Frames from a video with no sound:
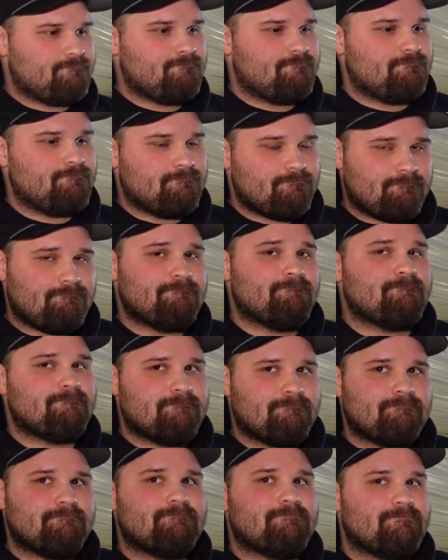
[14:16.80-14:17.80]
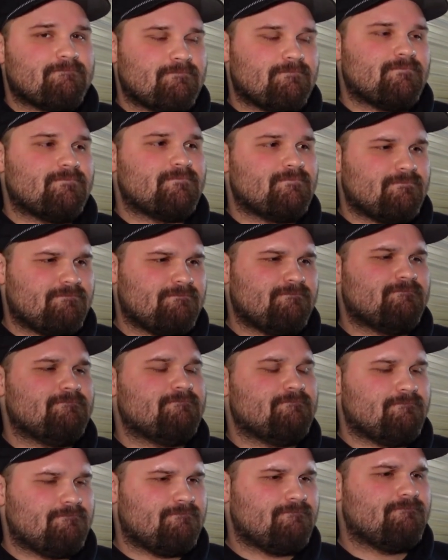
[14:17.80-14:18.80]
process here. So
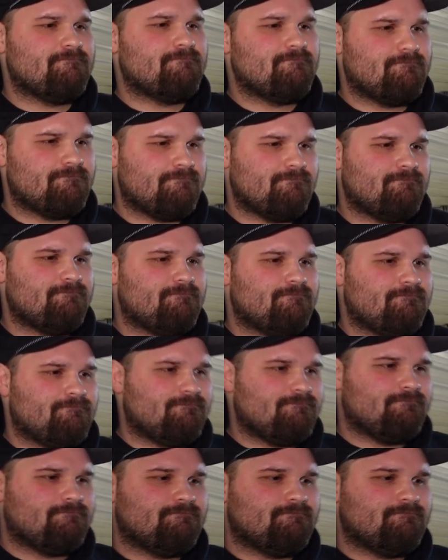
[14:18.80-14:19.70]
excited. And